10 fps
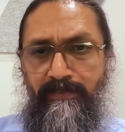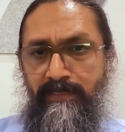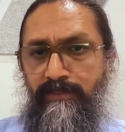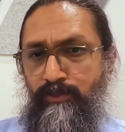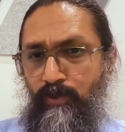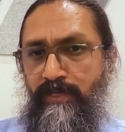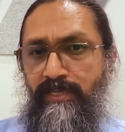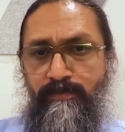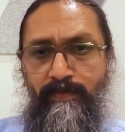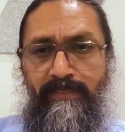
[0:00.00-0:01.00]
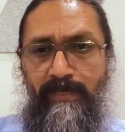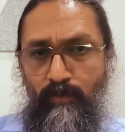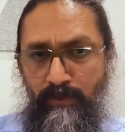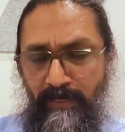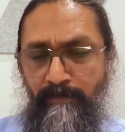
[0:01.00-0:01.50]
that is showcased by the
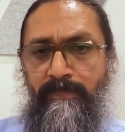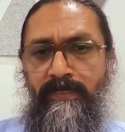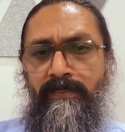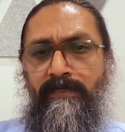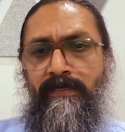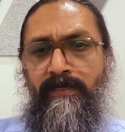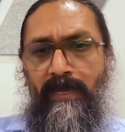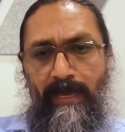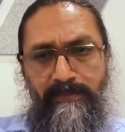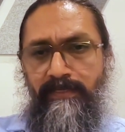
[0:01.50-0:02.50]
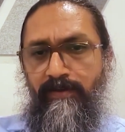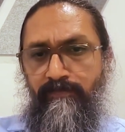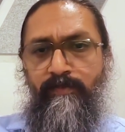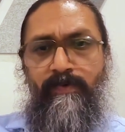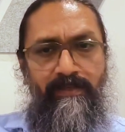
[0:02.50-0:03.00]
outcome, I think
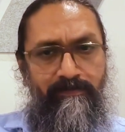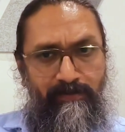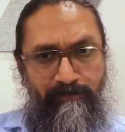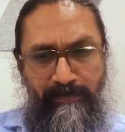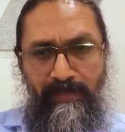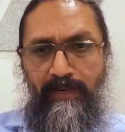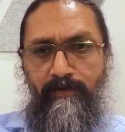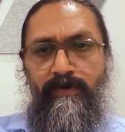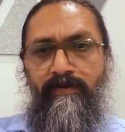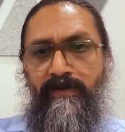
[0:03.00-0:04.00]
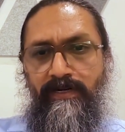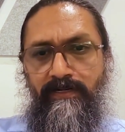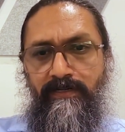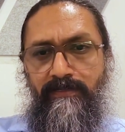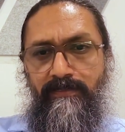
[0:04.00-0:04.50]
everybody will feel
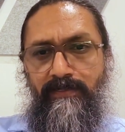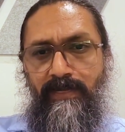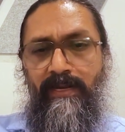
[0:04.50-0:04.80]
empowered and